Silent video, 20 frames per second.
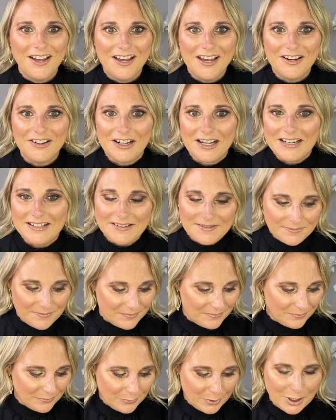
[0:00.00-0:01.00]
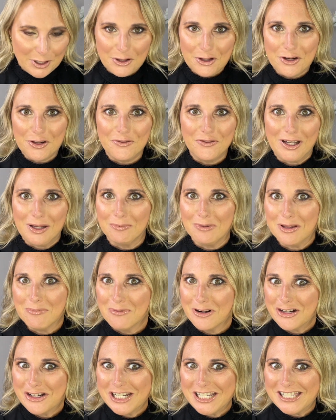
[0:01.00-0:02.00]
All right, we had a little family
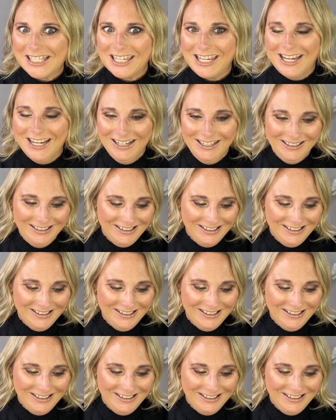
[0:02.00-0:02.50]
emergency.